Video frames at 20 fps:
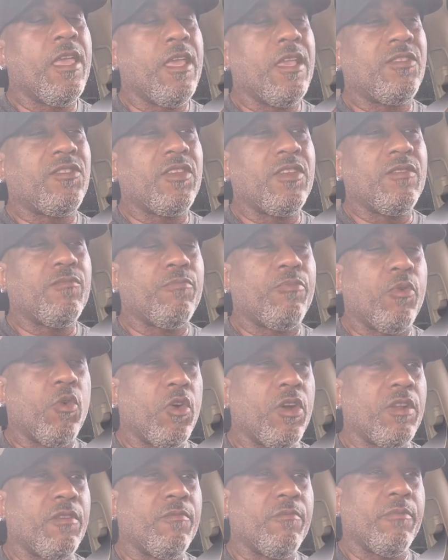It's
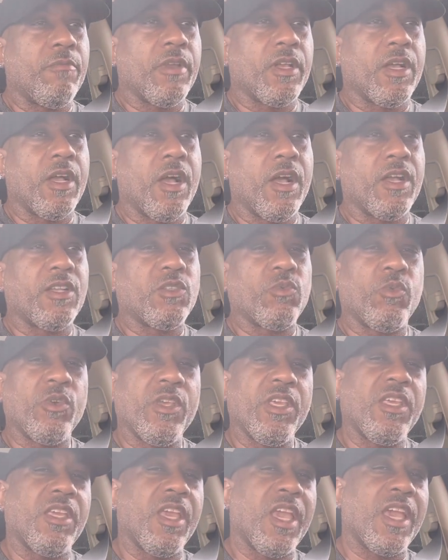important because
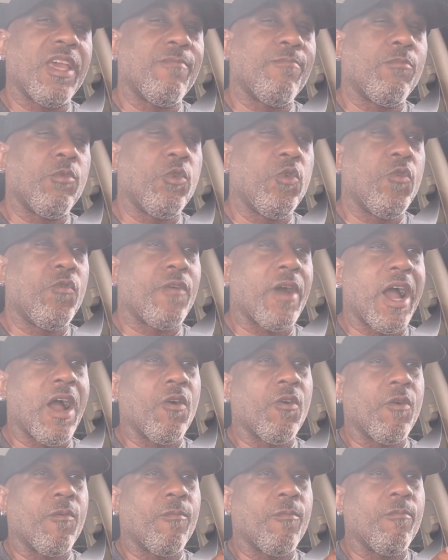we can't move
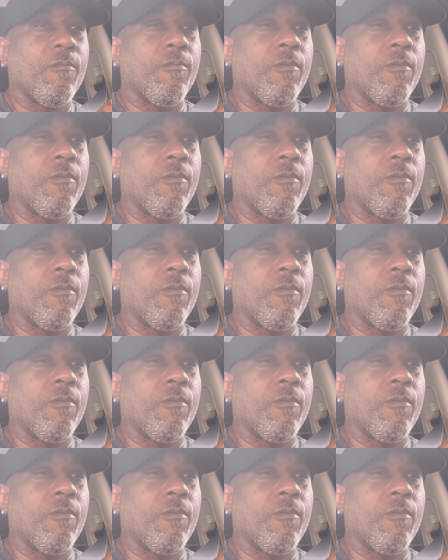our,